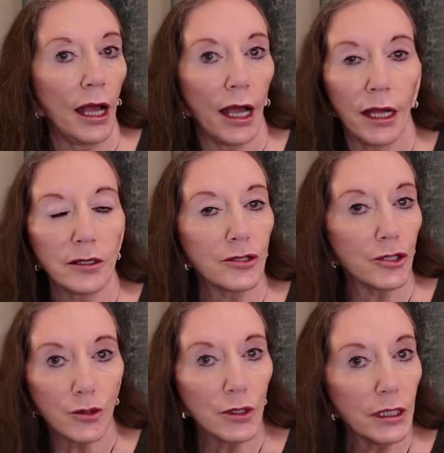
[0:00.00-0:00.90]
And
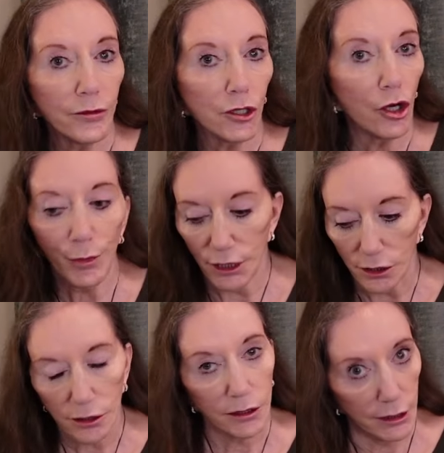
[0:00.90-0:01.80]
do leave a
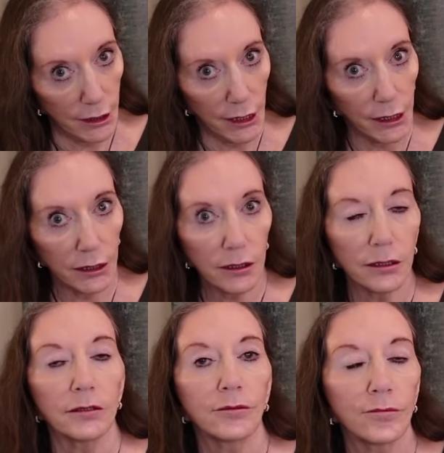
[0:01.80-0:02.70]
comment down under,
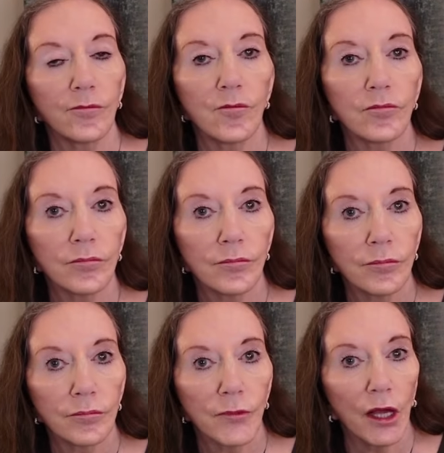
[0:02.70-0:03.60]

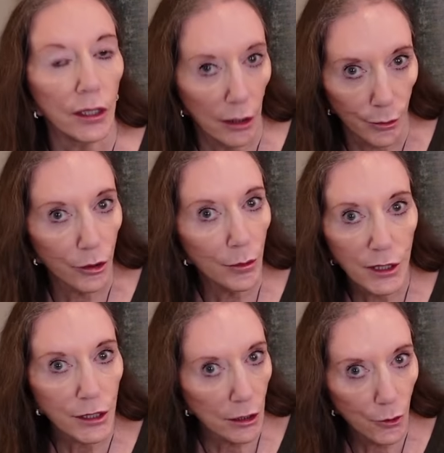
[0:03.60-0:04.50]
and I
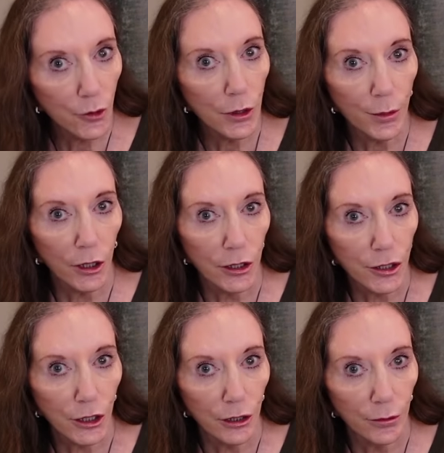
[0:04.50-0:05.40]
promise I will reply
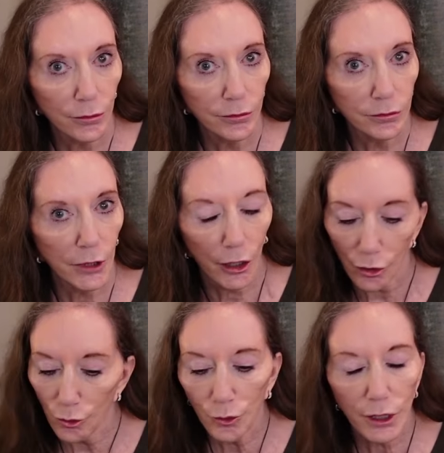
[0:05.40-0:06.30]
to you. I
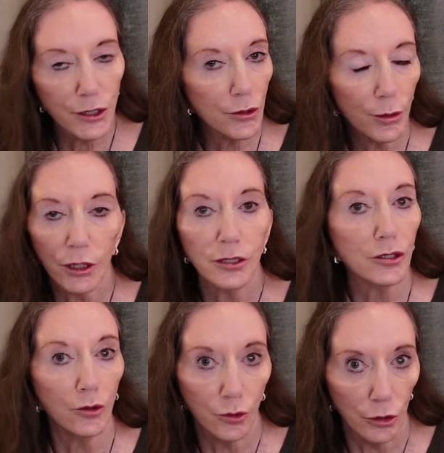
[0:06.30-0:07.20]
always reply to
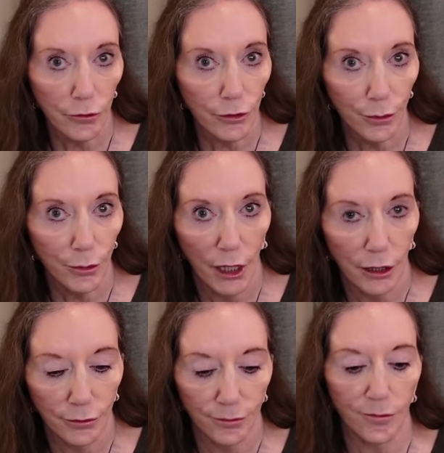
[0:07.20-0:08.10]
all of them.
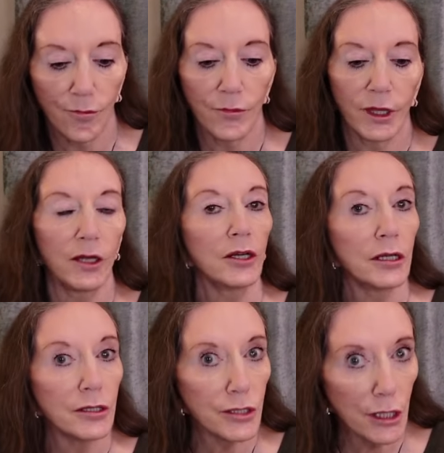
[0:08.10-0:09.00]

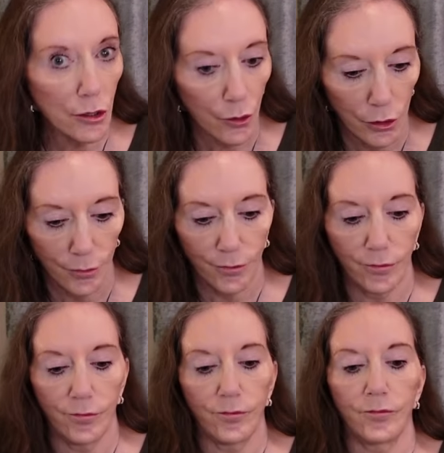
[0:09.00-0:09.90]
So,
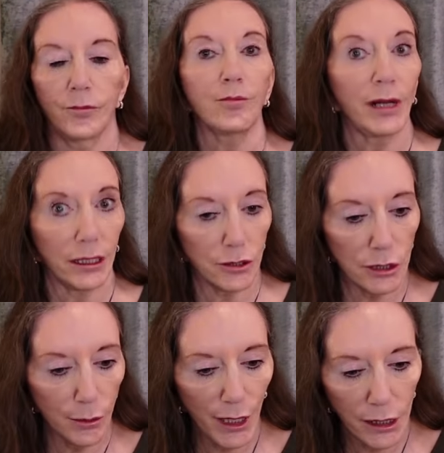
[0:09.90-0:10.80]
back to
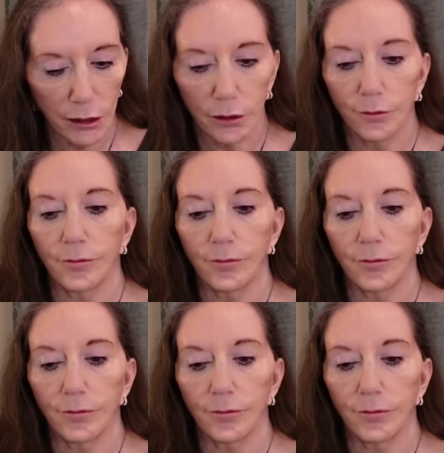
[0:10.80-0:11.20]
the bag.